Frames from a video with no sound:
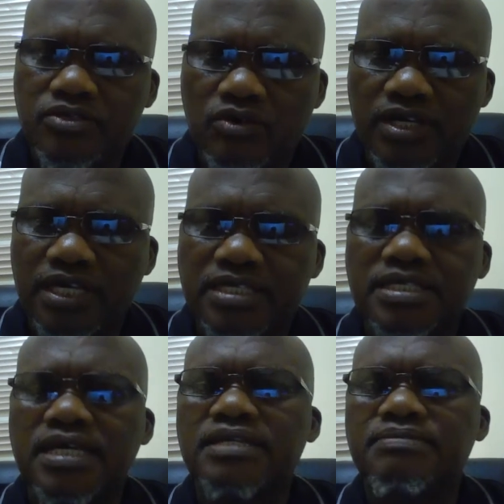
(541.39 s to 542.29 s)

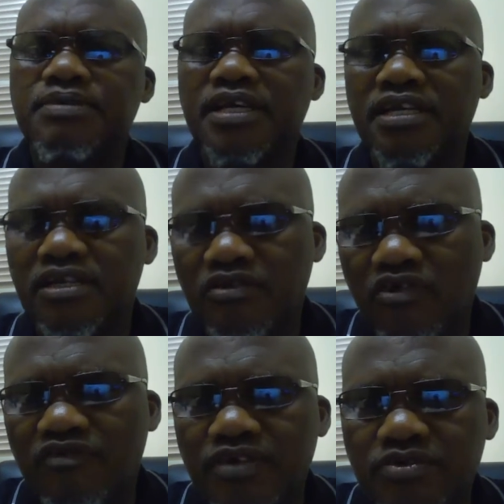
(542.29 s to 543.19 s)
docket and be handed
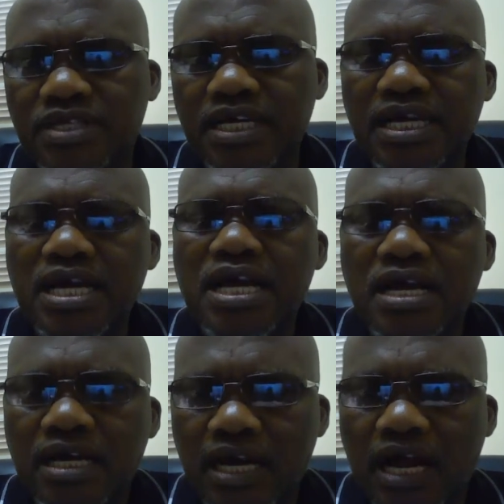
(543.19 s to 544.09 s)
over to the
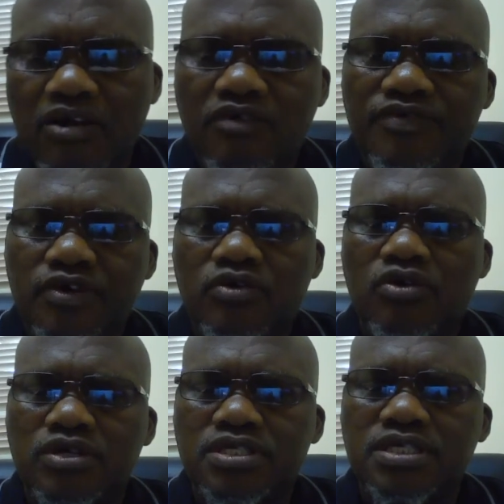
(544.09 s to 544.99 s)
clerk of the
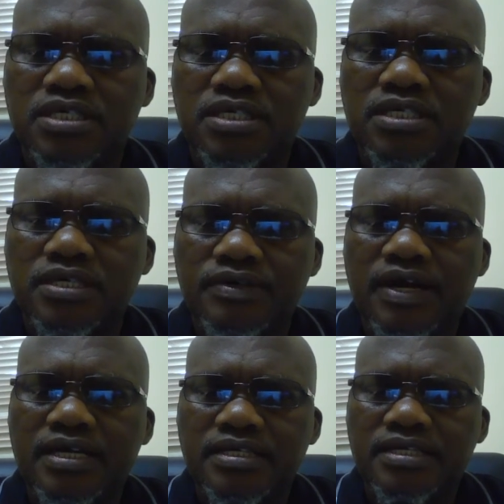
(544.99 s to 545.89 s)
court,
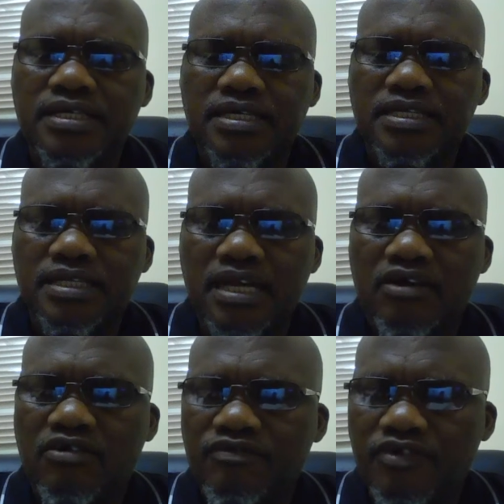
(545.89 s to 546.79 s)
right?
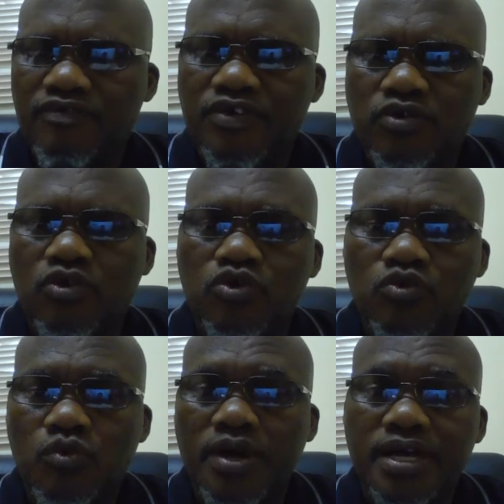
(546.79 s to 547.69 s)
Clerk of the court
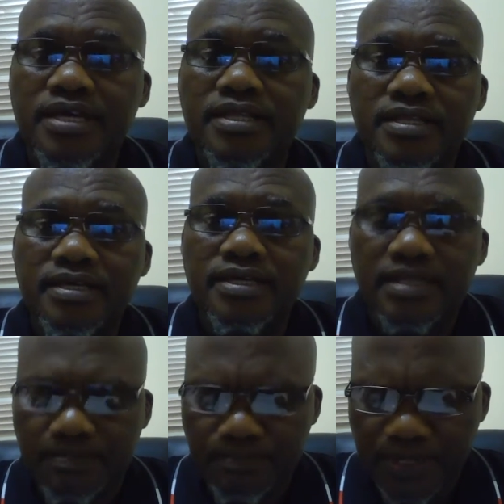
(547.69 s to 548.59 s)
where
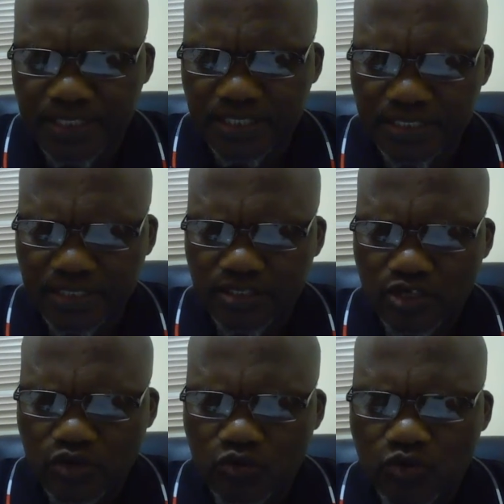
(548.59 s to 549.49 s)
the person
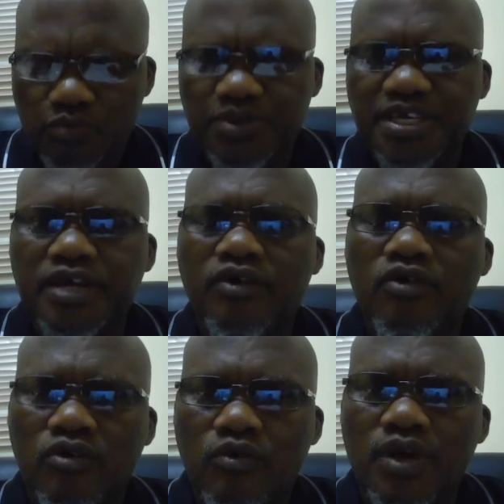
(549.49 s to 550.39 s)
will be here,
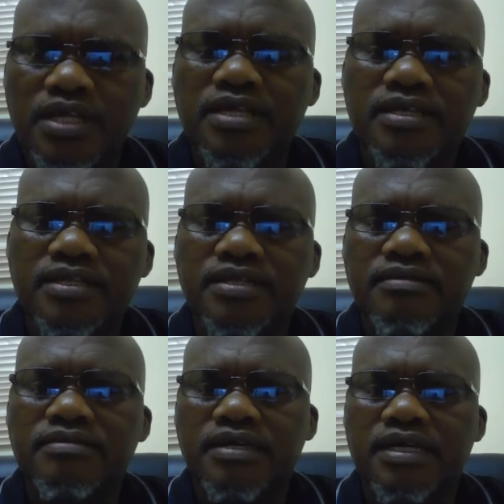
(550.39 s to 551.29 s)
or where
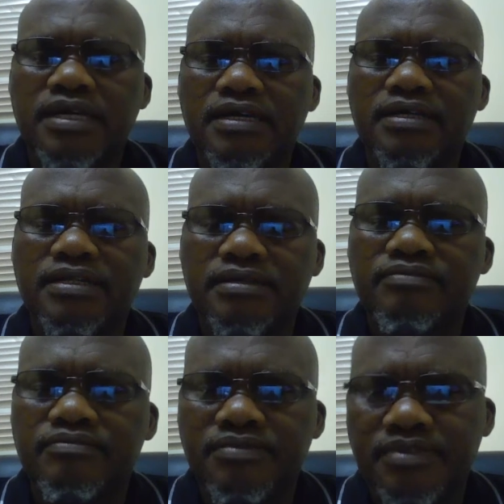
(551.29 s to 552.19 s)

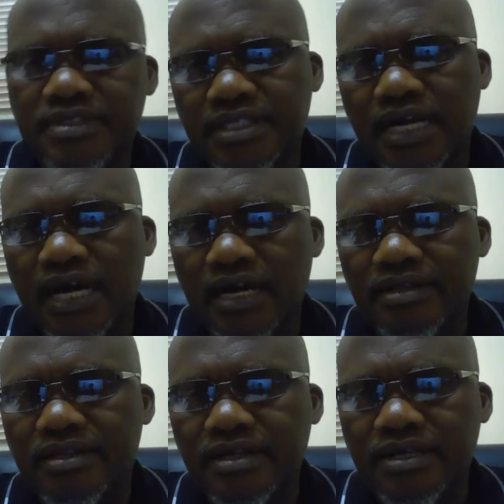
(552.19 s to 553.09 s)

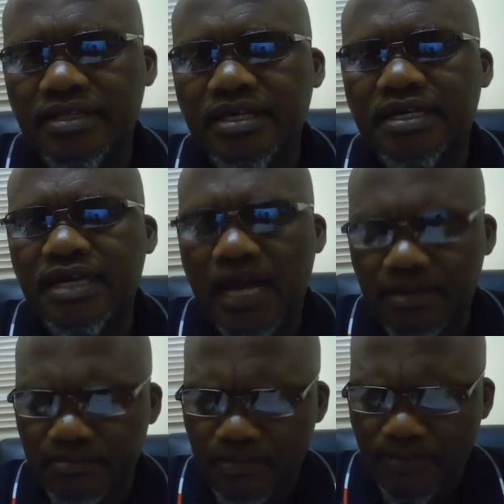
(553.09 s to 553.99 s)
the
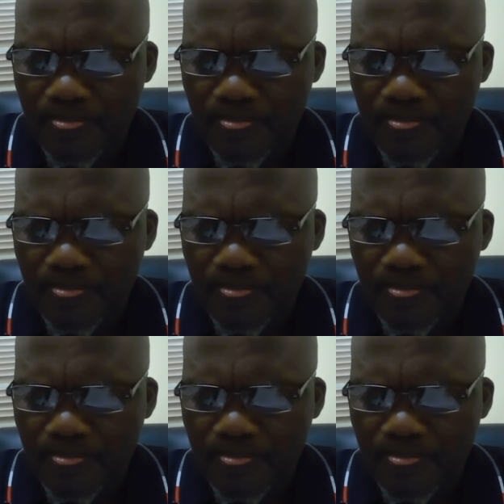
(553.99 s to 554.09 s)
crime